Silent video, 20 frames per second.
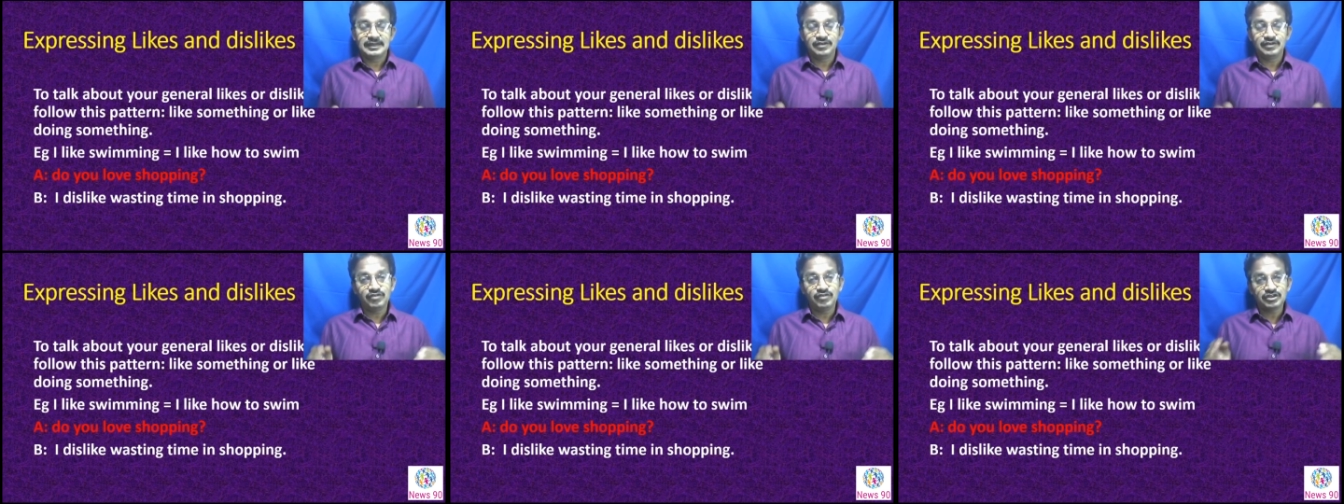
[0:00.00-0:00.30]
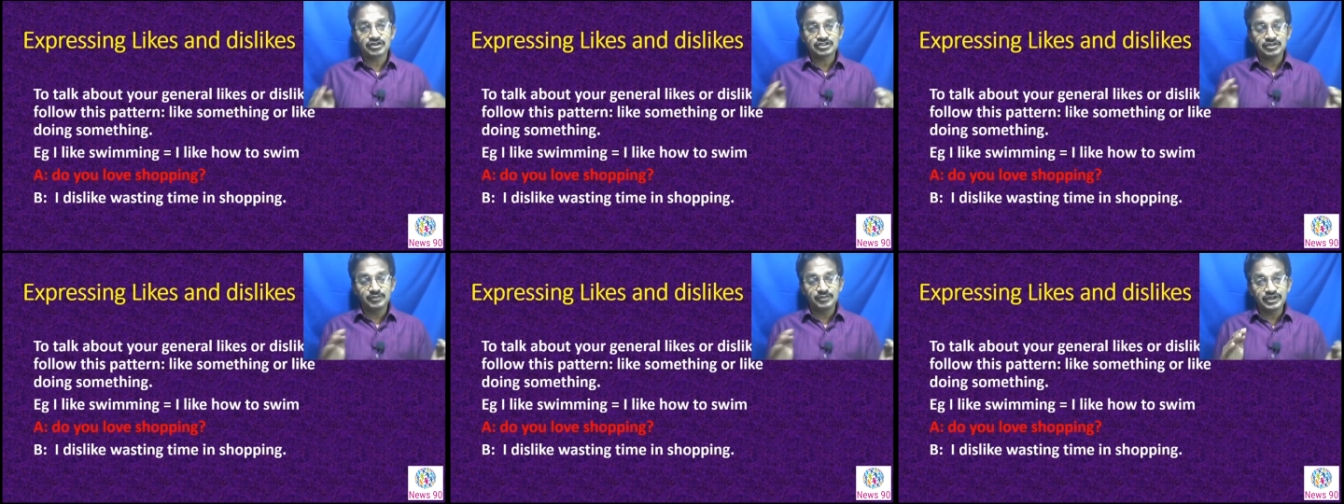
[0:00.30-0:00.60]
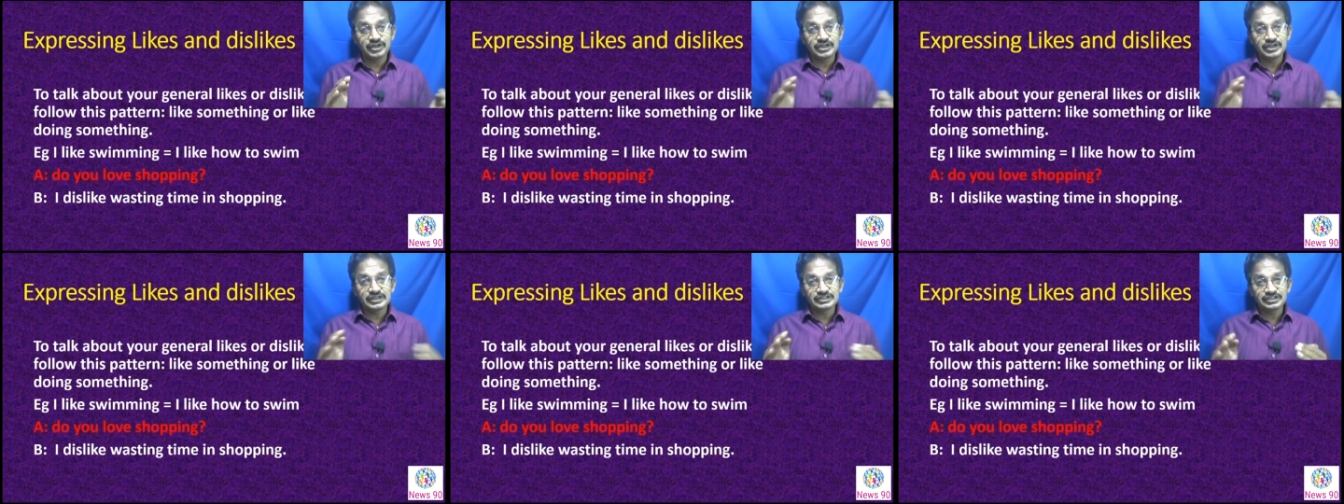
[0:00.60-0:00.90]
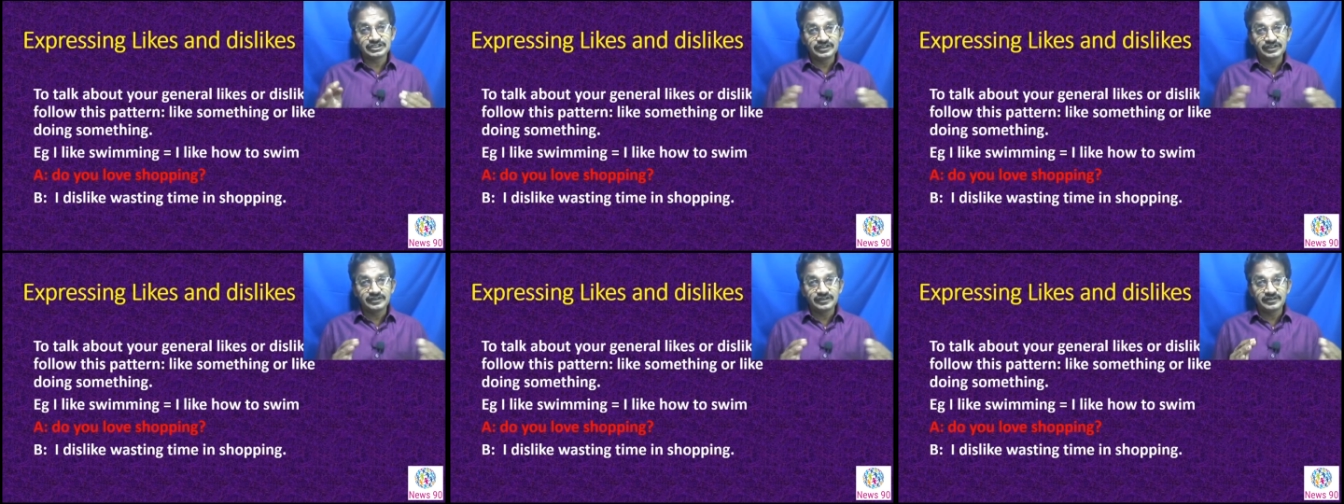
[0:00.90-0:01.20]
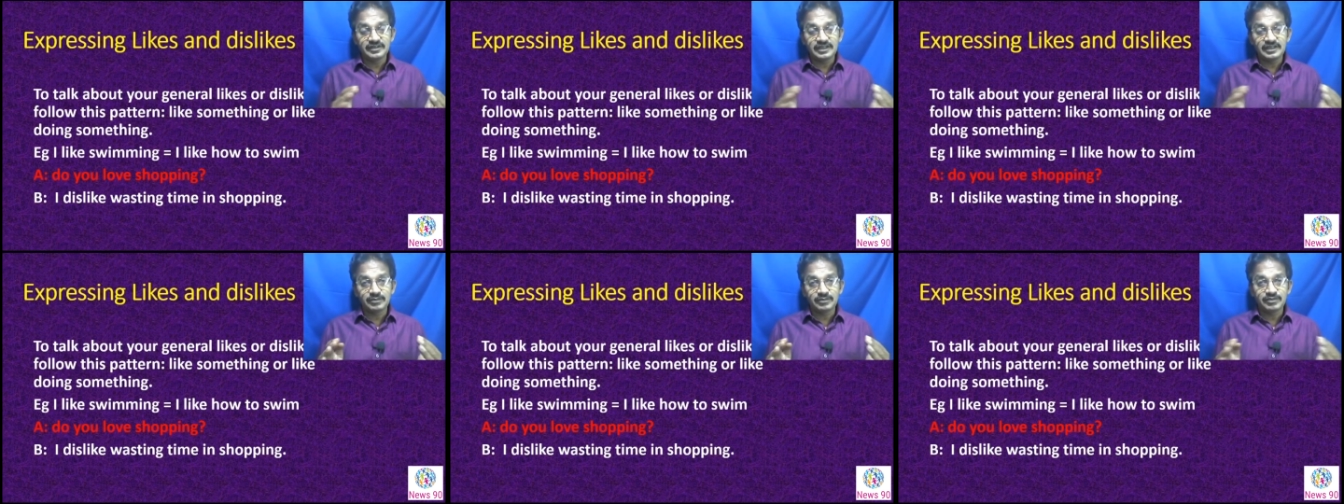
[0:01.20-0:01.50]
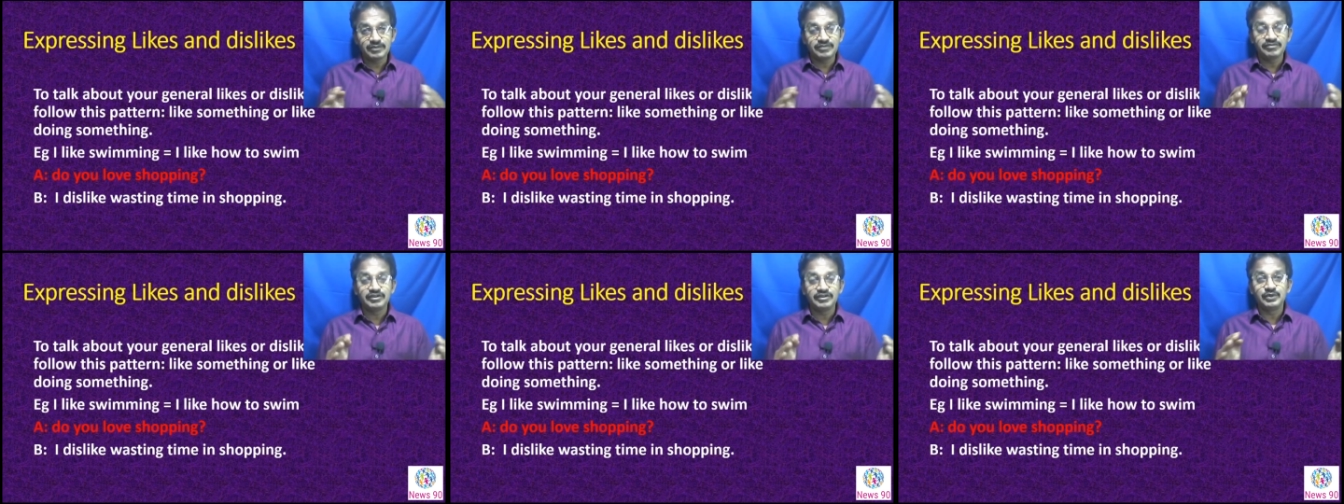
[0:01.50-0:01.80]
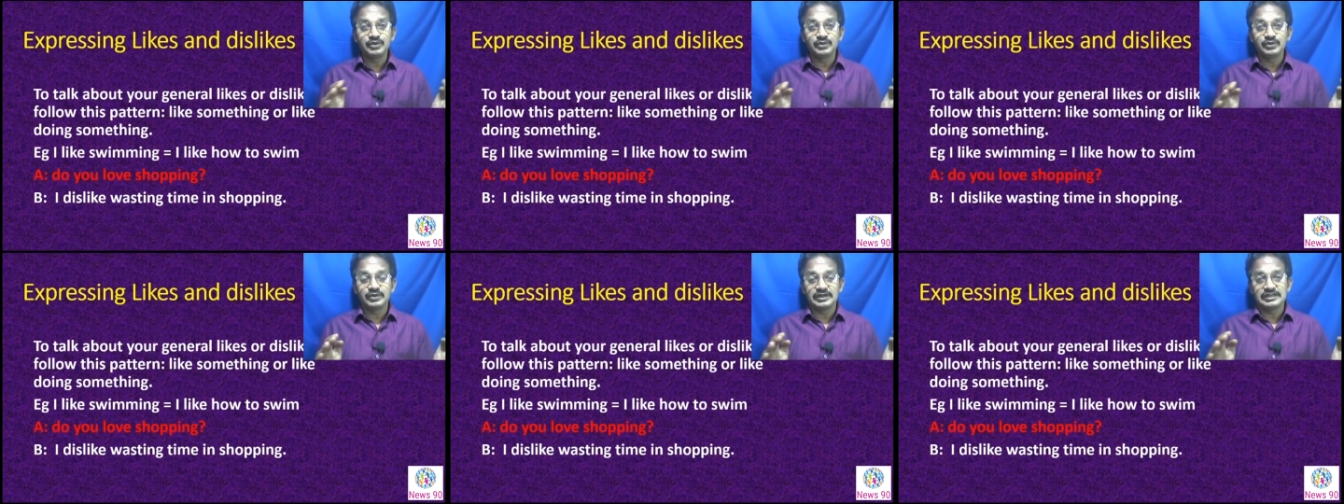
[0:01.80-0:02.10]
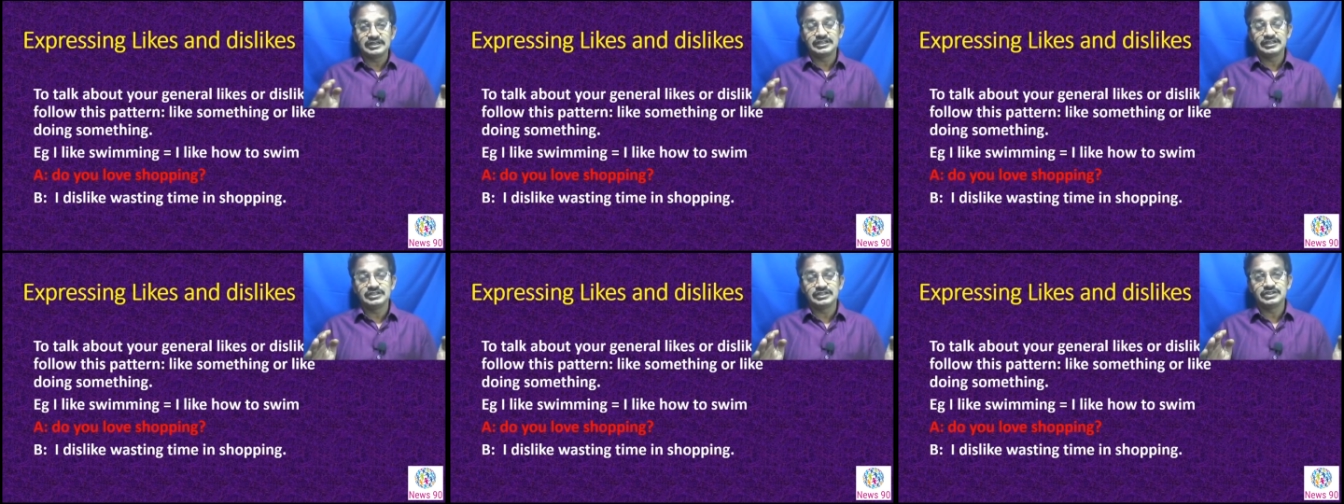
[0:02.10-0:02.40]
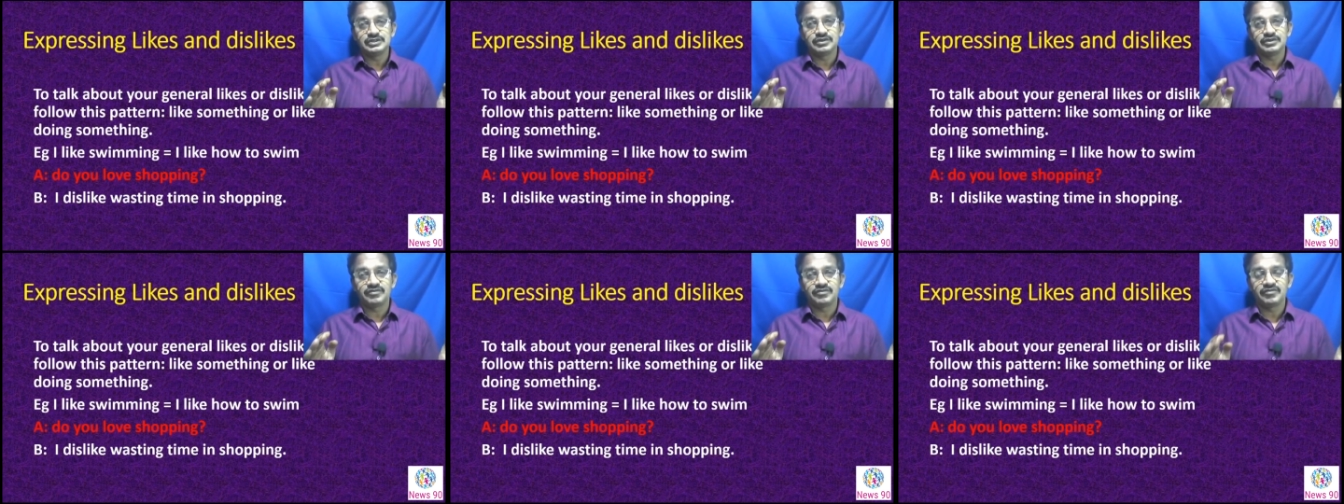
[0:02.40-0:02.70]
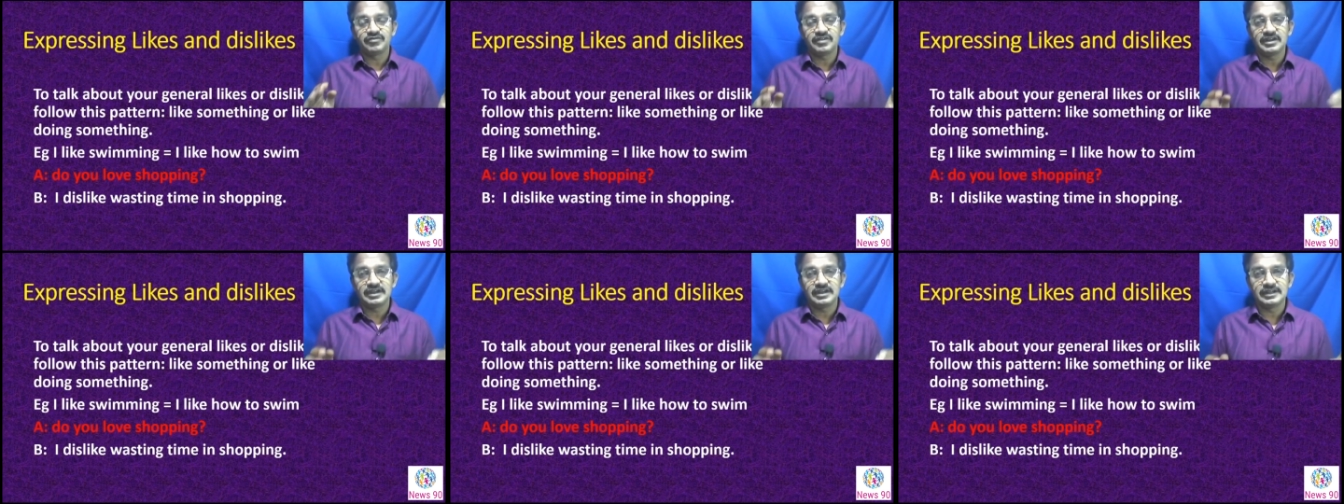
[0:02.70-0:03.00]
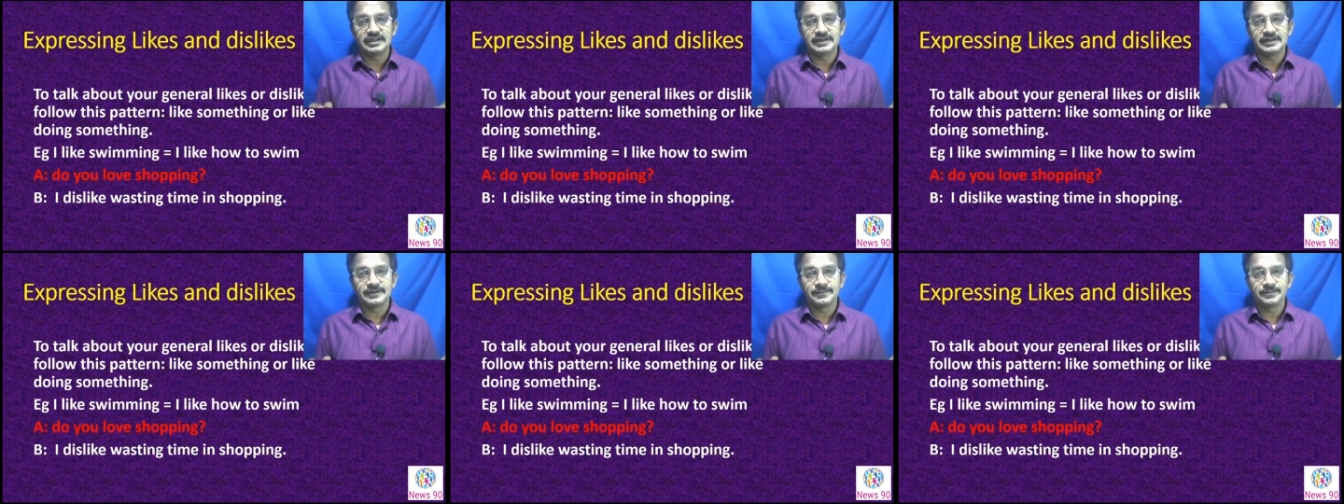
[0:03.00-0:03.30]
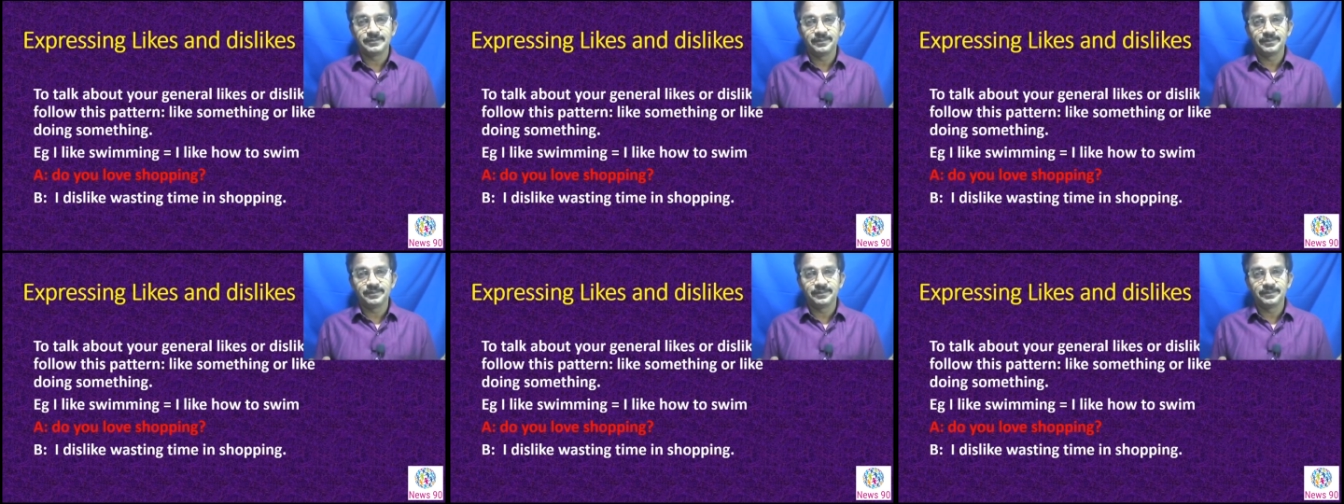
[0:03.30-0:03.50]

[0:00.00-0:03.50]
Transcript: and what communication is there between you and his, your friend